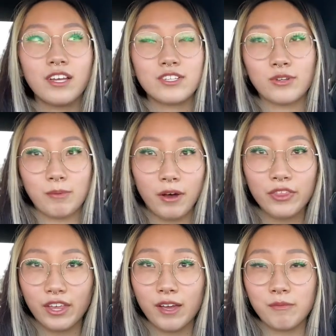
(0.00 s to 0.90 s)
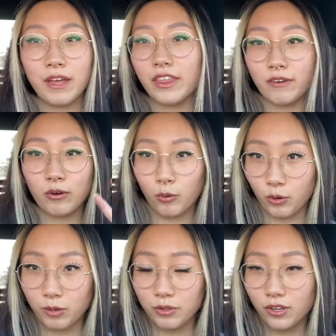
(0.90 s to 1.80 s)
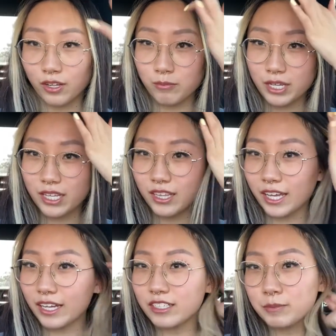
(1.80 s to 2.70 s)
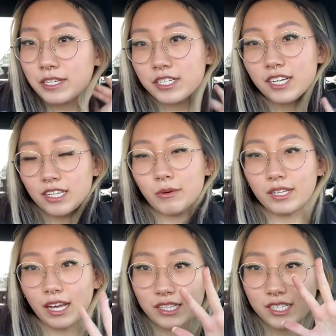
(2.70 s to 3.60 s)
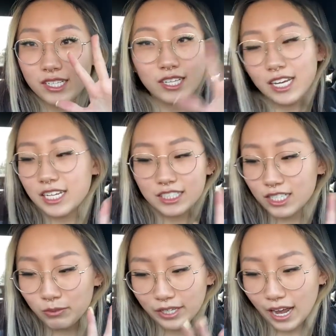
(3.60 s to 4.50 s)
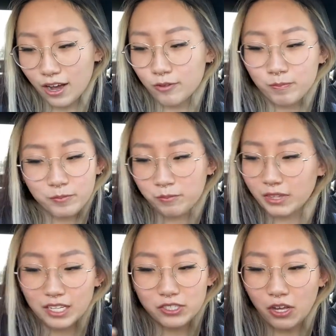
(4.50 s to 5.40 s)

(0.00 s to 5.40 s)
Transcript: So I bought them and they were horrible on me, like especially because I wear glasses. Didn't work out. So